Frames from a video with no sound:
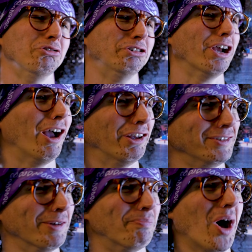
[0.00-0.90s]
um,
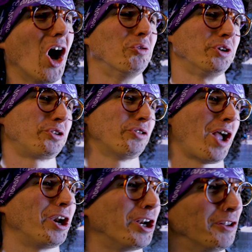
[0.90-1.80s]
guys. The bond we
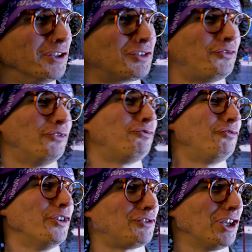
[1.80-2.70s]
created in this
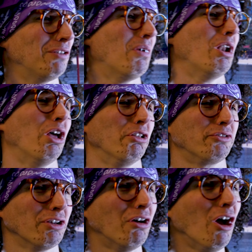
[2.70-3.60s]
15
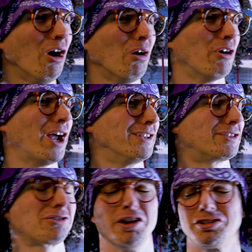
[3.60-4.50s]
minutes where I
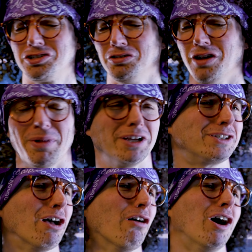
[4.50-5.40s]
disgraced you and
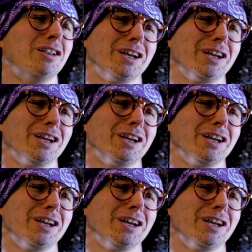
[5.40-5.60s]
myself.